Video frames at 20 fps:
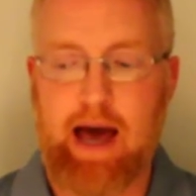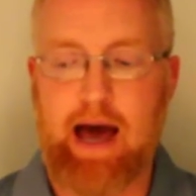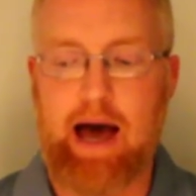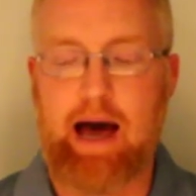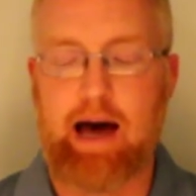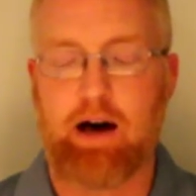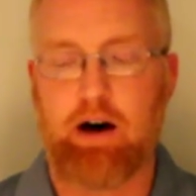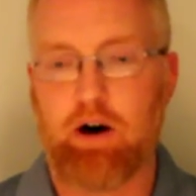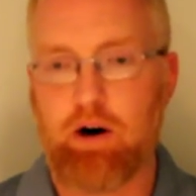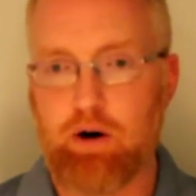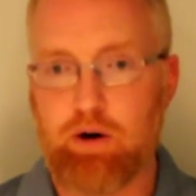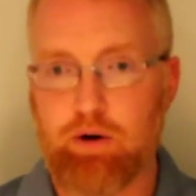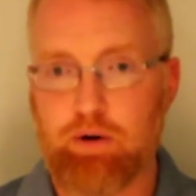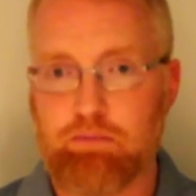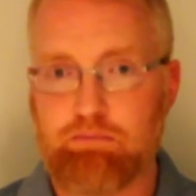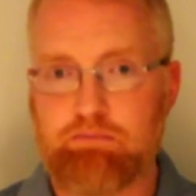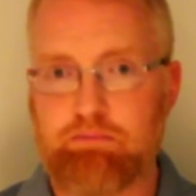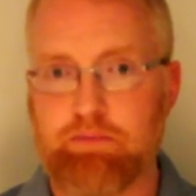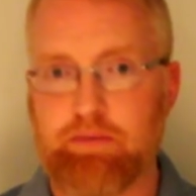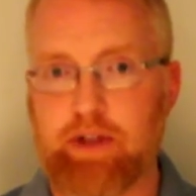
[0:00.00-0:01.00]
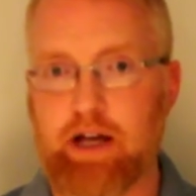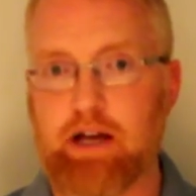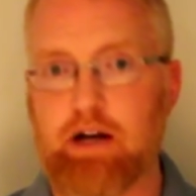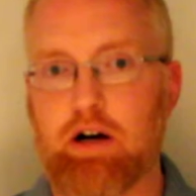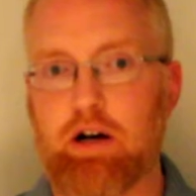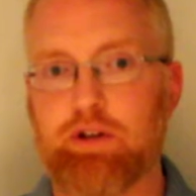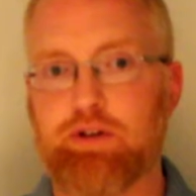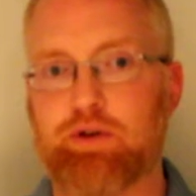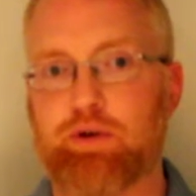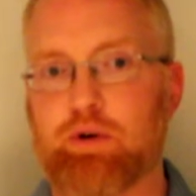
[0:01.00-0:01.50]
At home, they
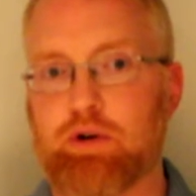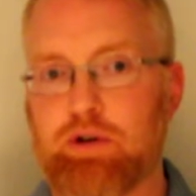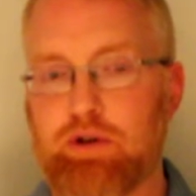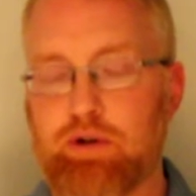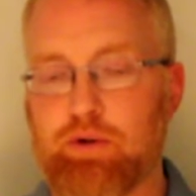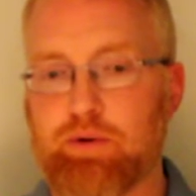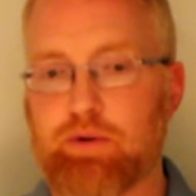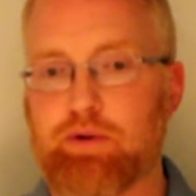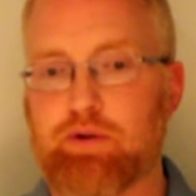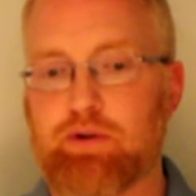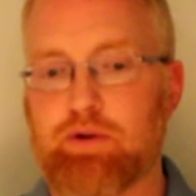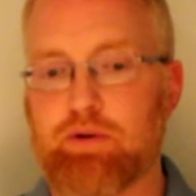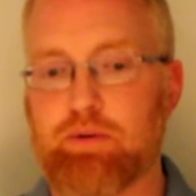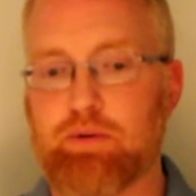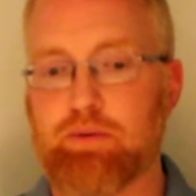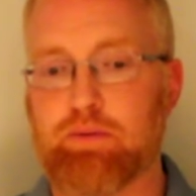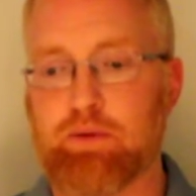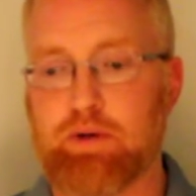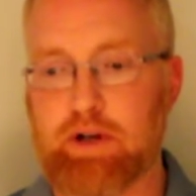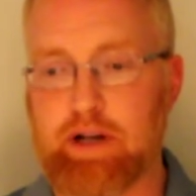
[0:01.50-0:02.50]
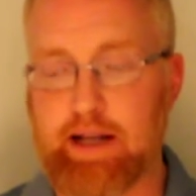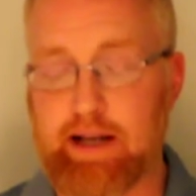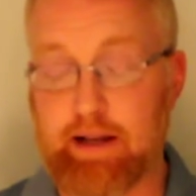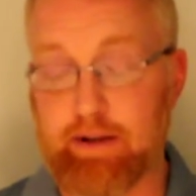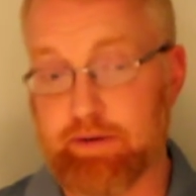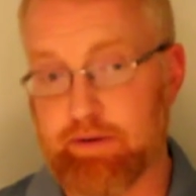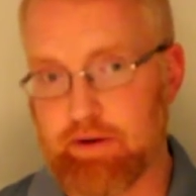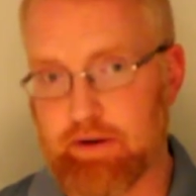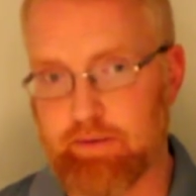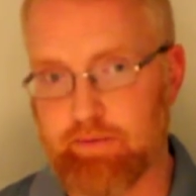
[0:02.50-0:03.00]
also are used to
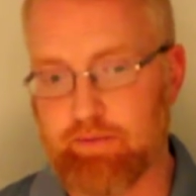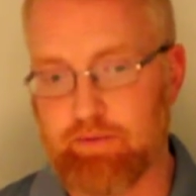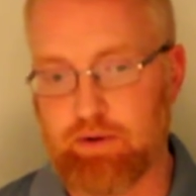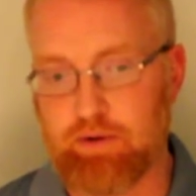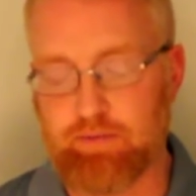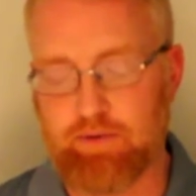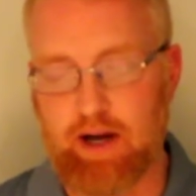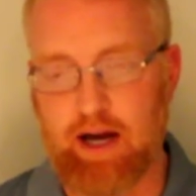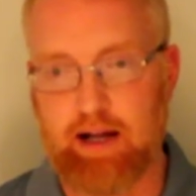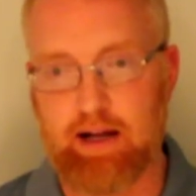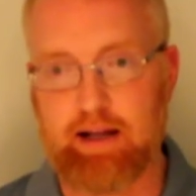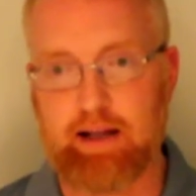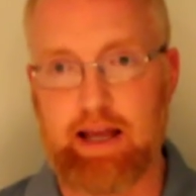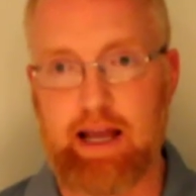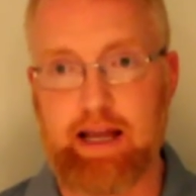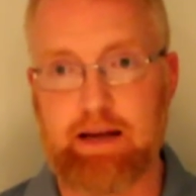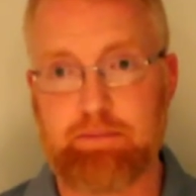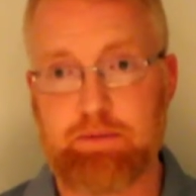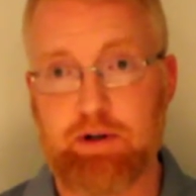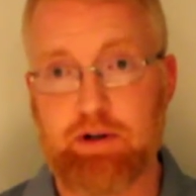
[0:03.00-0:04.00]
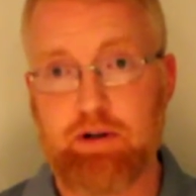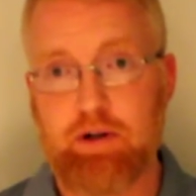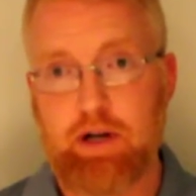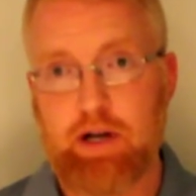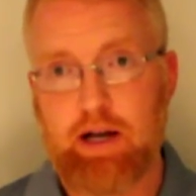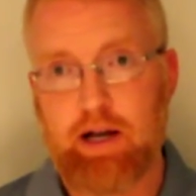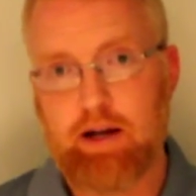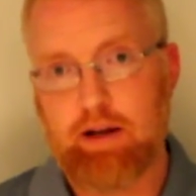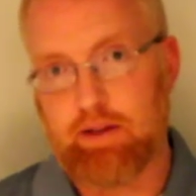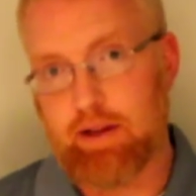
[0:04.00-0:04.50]
lists. If you've got a gamer,
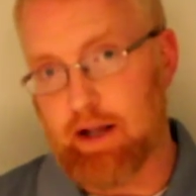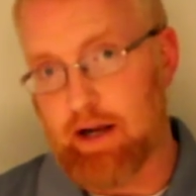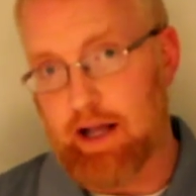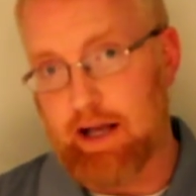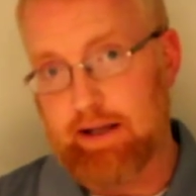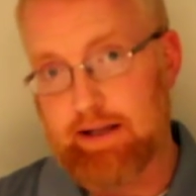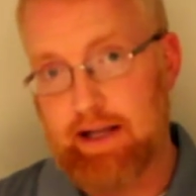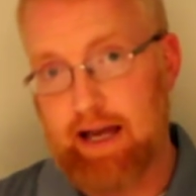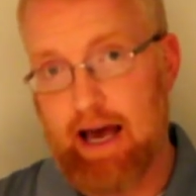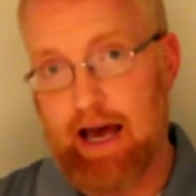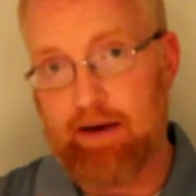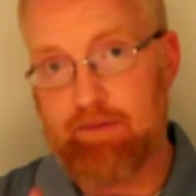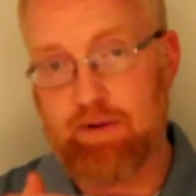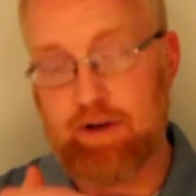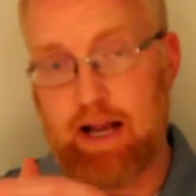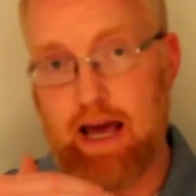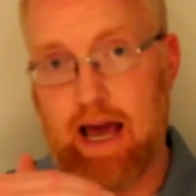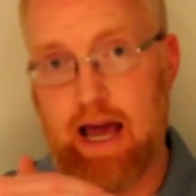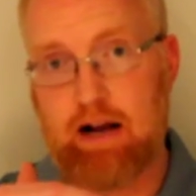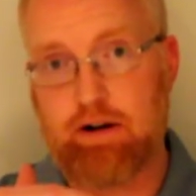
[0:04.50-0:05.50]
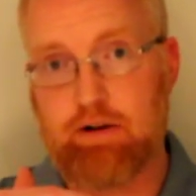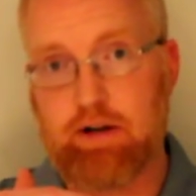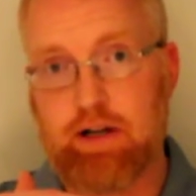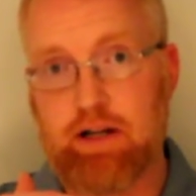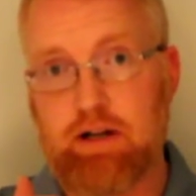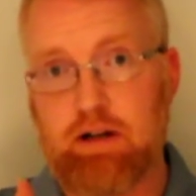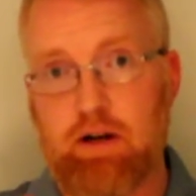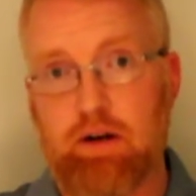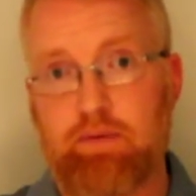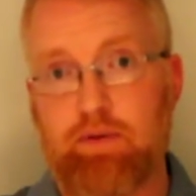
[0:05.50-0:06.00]
they like to have an
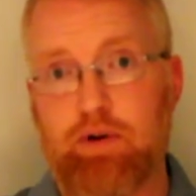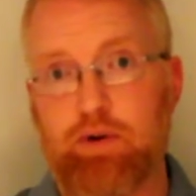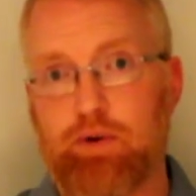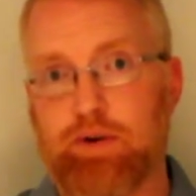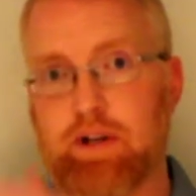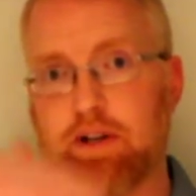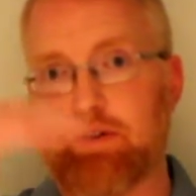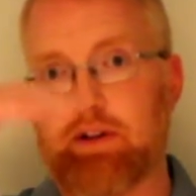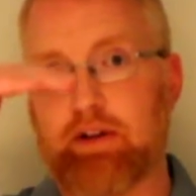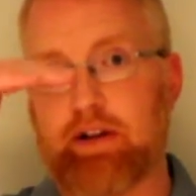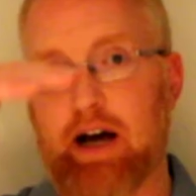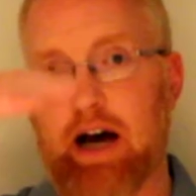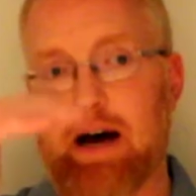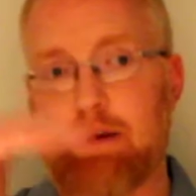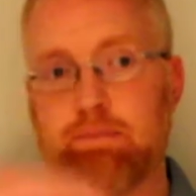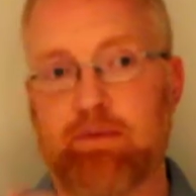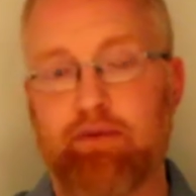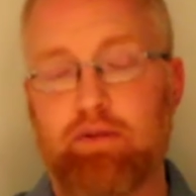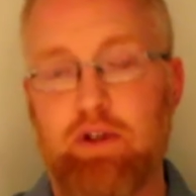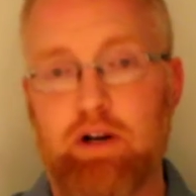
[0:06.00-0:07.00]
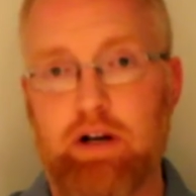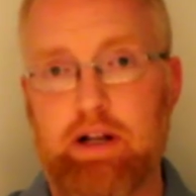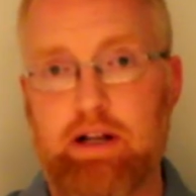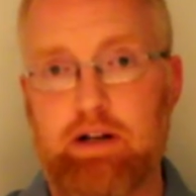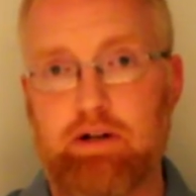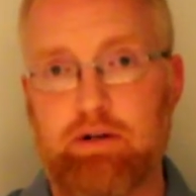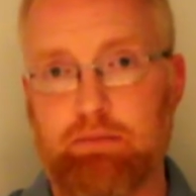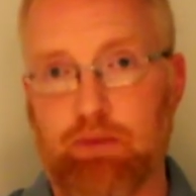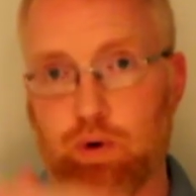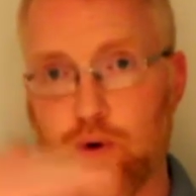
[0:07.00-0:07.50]
aggregate of who's at the top of the
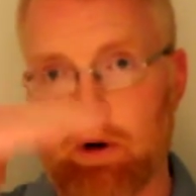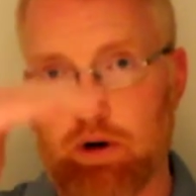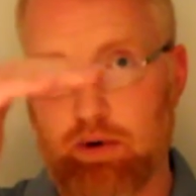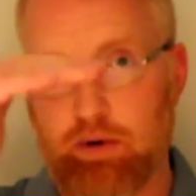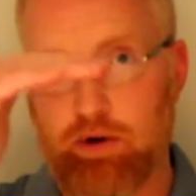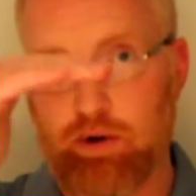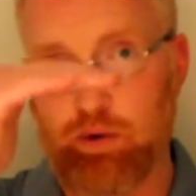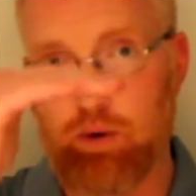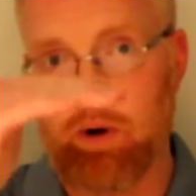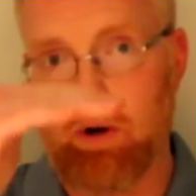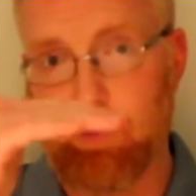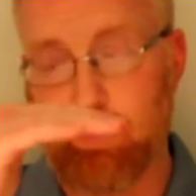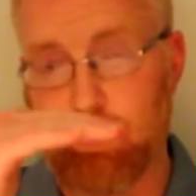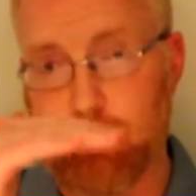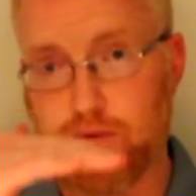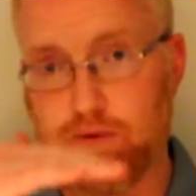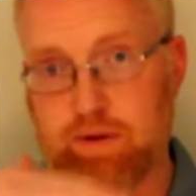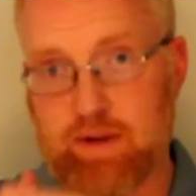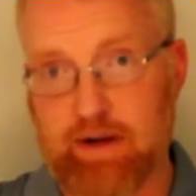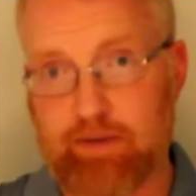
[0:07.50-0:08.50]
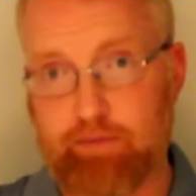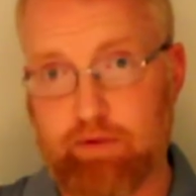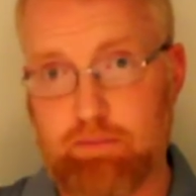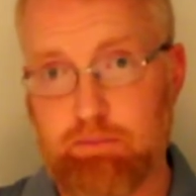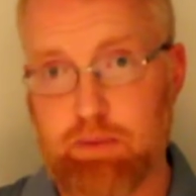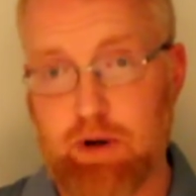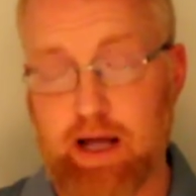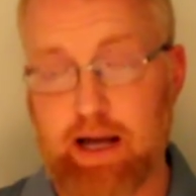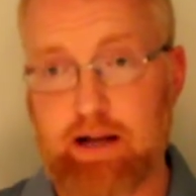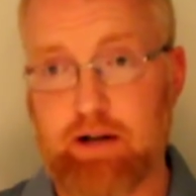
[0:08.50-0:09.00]
leaderboard and who all those
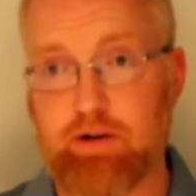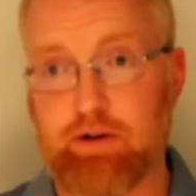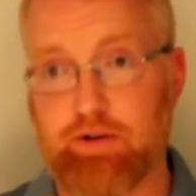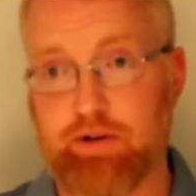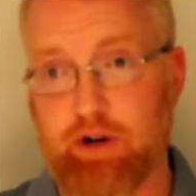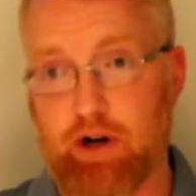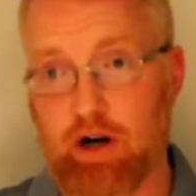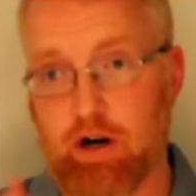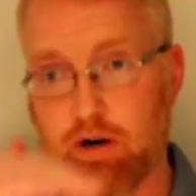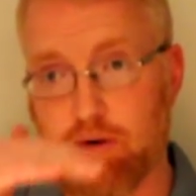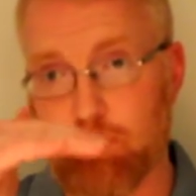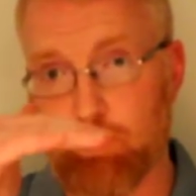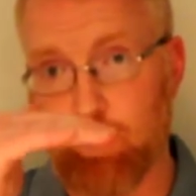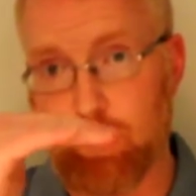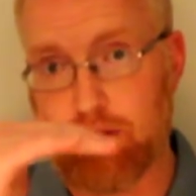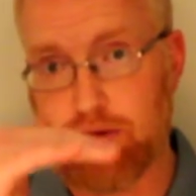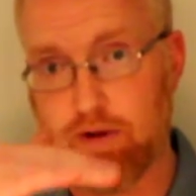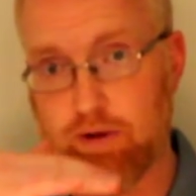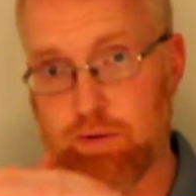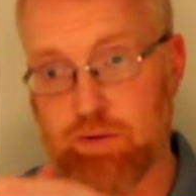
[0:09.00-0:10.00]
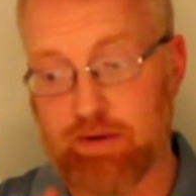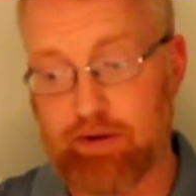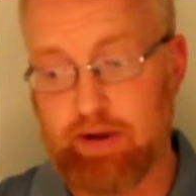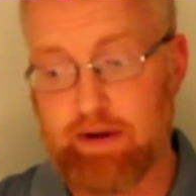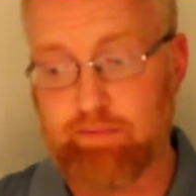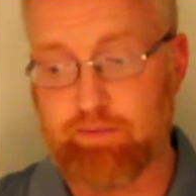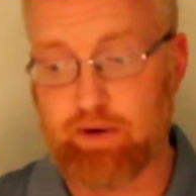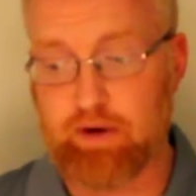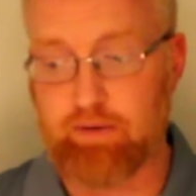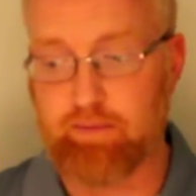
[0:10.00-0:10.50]
different players are and what those
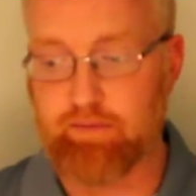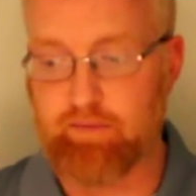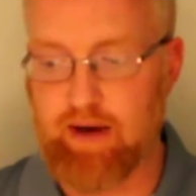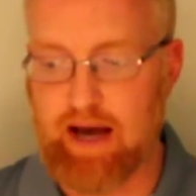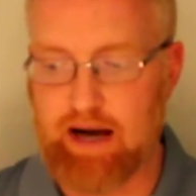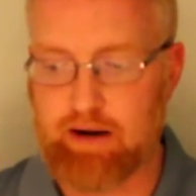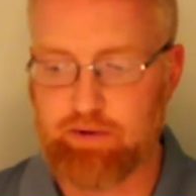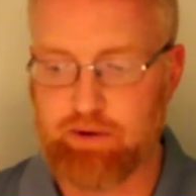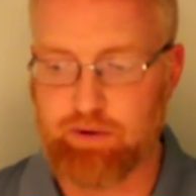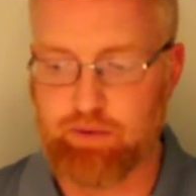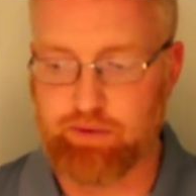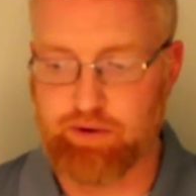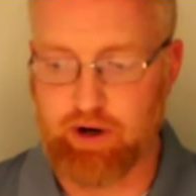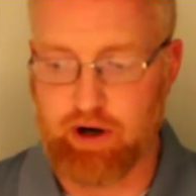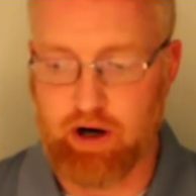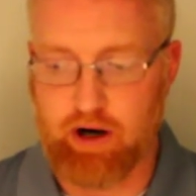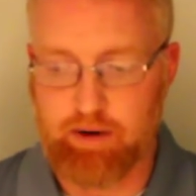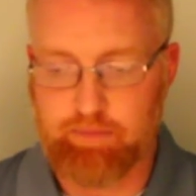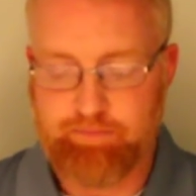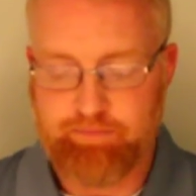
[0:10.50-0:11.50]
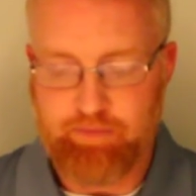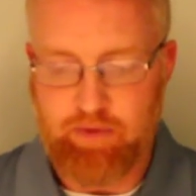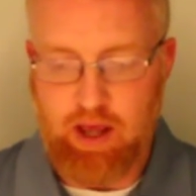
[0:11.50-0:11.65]
different values are.